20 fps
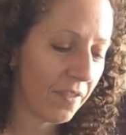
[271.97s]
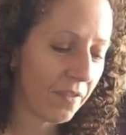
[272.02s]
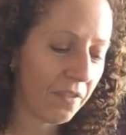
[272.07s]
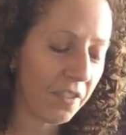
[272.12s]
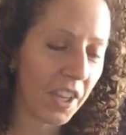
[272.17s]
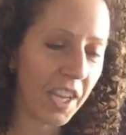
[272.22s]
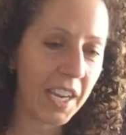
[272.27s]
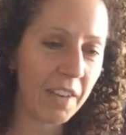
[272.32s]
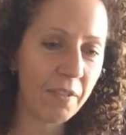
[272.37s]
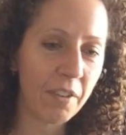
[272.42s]

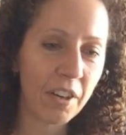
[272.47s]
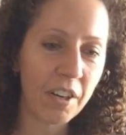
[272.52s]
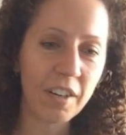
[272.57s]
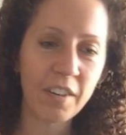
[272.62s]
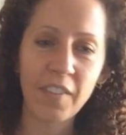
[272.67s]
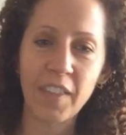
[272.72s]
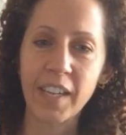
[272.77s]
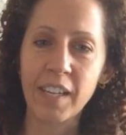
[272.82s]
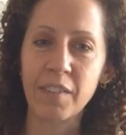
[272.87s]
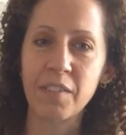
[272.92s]
flavor,
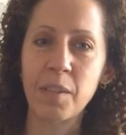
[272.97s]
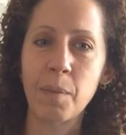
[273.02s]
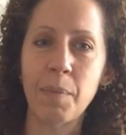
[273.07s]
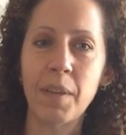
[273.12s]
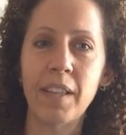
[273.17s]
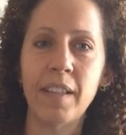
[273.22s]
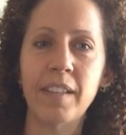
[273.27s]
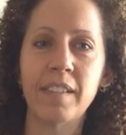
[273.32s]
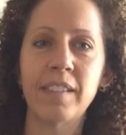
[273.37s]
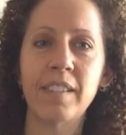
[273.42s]
think of
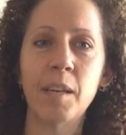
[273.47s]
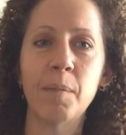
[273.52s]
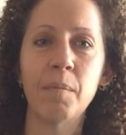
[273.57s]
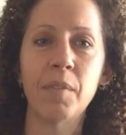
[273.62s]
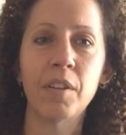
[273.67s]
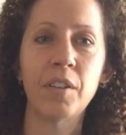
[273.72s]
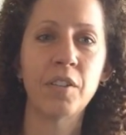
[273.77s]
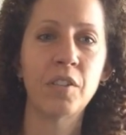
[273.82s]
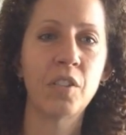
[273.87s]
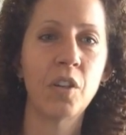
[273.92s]
something that's
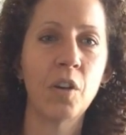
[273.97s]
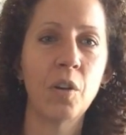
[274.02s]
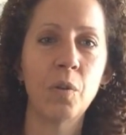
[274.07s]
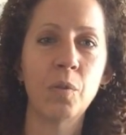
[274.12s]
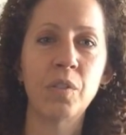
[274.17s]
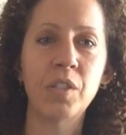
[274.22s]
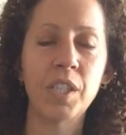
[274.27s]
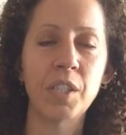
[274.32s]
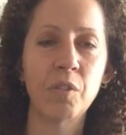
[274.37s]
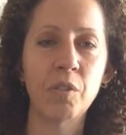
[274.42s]
similar. So
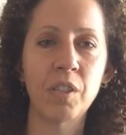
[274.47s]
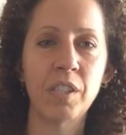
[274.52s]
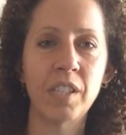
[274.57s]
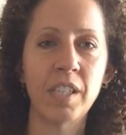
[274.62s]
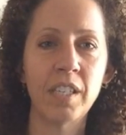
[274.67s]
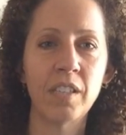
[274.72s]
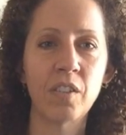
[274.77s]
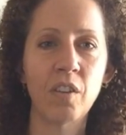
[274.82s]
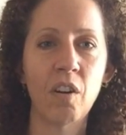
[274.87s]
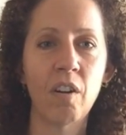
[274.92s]

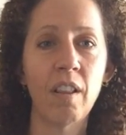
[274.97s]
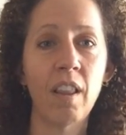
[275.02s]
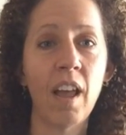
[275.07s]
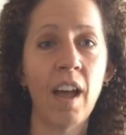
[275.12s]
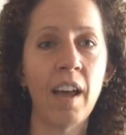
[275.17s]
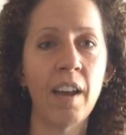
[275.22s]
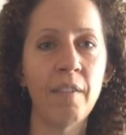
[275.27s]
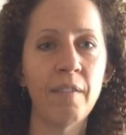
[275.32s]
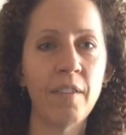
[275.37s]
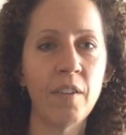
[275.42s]
citruses, are a
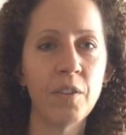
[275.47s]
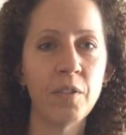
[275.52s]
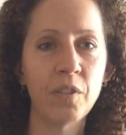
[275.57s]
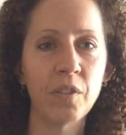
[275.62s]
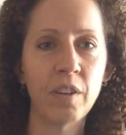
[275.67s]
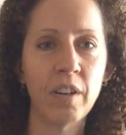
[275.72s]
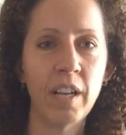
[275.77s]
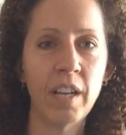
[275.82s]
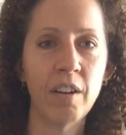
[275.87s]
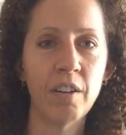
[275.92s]
lot of those
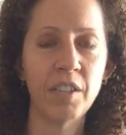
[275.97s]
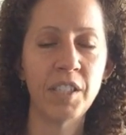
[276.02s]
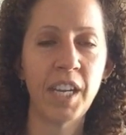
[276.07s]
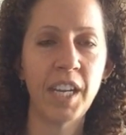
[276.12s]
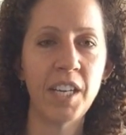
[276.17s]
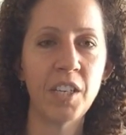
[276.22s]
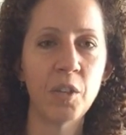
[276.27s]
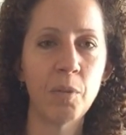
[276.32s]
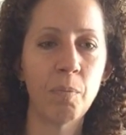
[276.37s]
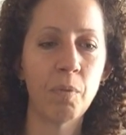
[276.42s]
are
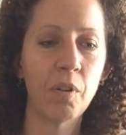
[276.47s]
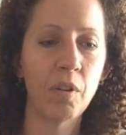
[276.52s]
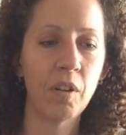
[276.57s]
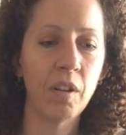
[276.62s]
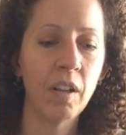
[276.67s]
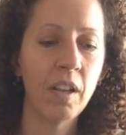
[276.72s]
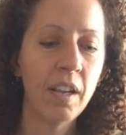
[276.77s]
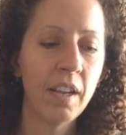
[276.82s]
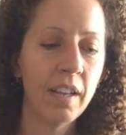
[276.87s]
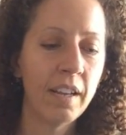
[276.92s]

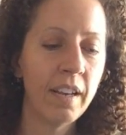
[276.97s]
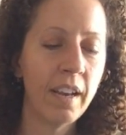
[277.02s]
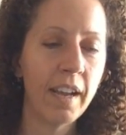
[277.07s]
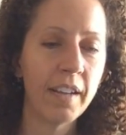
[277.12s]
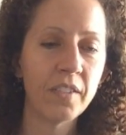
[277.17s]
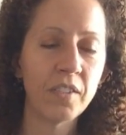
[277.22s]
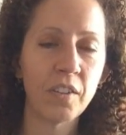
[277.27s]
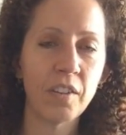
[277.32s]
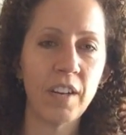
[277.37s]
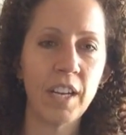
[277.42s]
interchangeable.
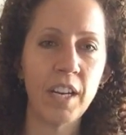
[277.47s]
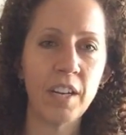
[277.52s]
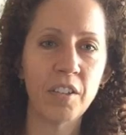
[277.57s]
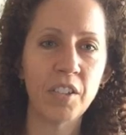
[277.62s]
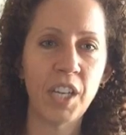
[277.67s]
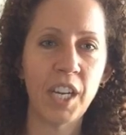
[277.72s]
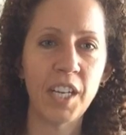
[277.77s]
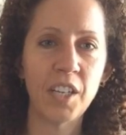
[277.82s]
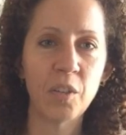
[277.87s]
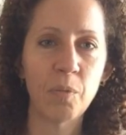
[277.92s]
Nuts are
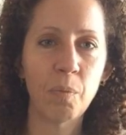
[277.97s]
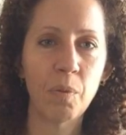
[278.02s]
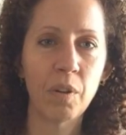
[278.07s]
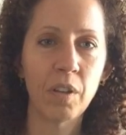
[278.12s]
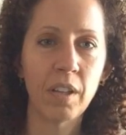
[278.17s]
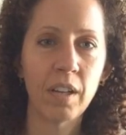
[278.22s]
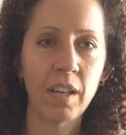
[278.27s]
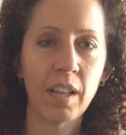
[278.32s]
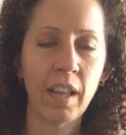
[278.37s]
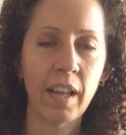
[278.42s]

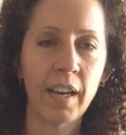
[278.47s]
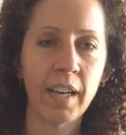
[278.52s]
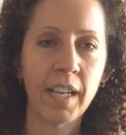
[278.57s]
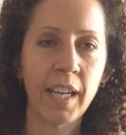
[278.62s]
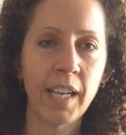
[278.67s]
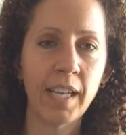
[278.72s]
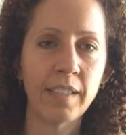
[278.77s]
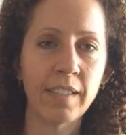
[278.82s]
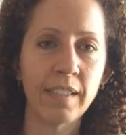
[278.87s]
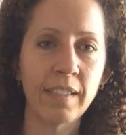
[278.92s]
interchangeable in a lot of
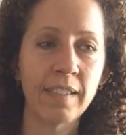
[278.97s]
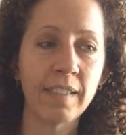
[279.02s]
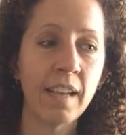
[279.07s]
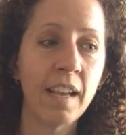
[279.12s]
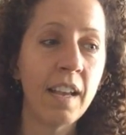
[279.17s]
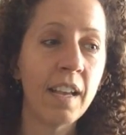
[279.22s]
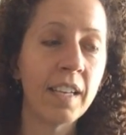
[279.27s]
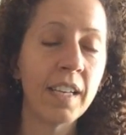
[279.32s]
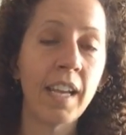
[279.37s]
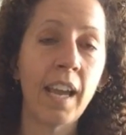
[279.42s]
cases.
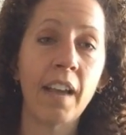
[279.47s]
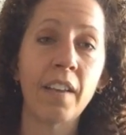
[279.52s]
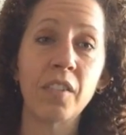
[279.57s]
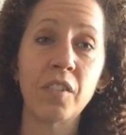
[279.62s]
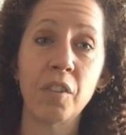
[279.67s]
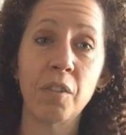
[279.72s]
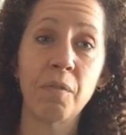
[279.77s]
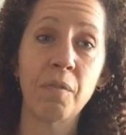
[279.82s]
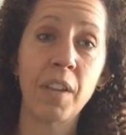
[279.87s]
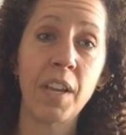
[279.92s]

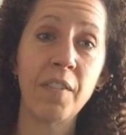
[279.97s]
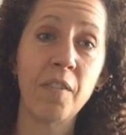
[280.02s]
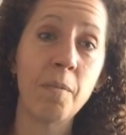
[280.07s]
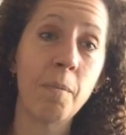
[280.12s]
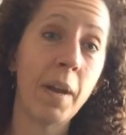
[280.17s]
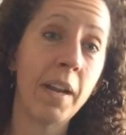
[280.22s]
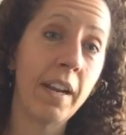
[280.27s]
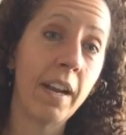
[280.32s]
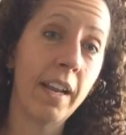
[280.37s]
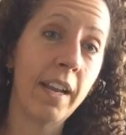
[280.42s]
Yes, your flavor
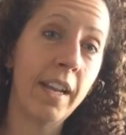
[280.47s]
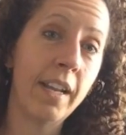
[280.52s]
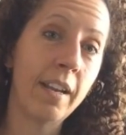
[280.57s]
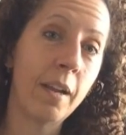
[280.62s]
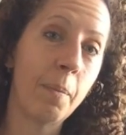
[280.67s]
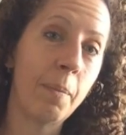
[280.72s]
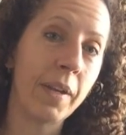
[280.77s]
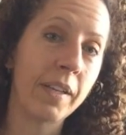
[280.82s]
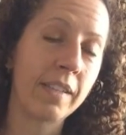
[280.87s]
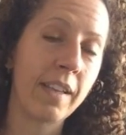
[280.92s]
might not end
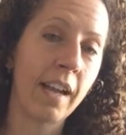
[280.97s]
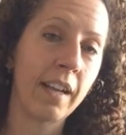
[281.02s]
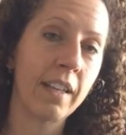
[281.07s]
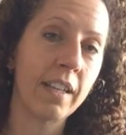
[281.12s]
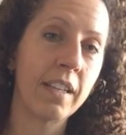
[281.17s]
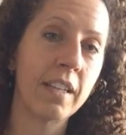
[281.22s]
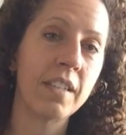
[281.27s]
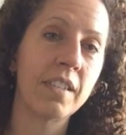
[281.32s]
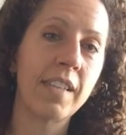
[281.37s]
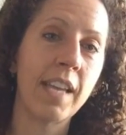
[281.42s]
up
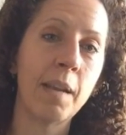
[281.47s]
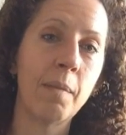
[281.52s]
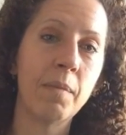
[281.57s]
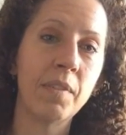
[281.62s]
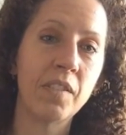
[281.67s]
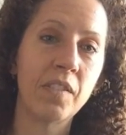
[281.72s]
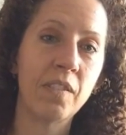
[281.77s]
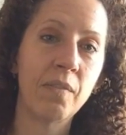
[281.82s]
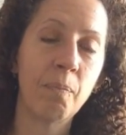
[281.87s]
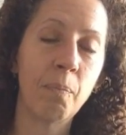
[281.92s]
exactly the same
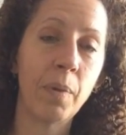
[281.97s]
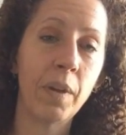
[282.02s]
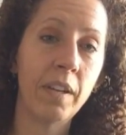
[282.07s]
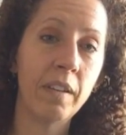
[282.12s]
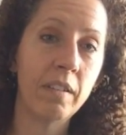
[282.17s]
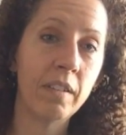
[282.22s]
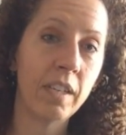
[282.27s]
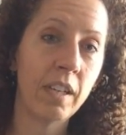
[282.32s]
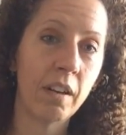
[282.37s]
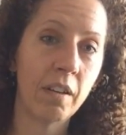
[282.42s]
as,
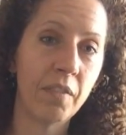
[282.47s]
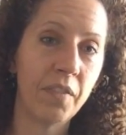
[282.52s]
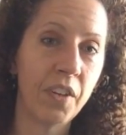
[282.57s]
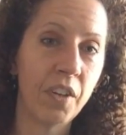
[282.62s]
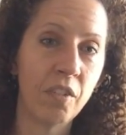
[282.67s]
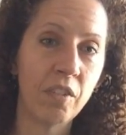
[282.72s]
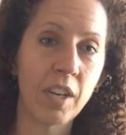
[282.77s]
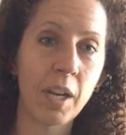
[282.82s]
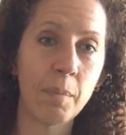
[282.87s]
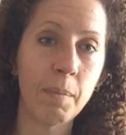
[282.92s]
but
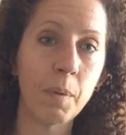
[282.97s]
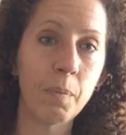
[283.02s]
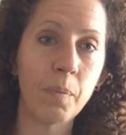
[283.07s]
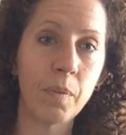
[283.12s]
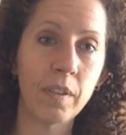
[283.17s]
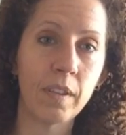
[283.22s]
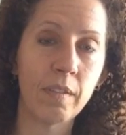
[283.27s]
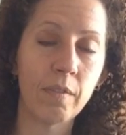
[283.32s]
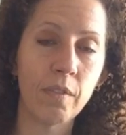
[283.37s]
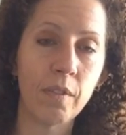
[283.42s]
you can come up
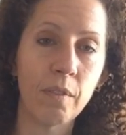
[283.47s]
with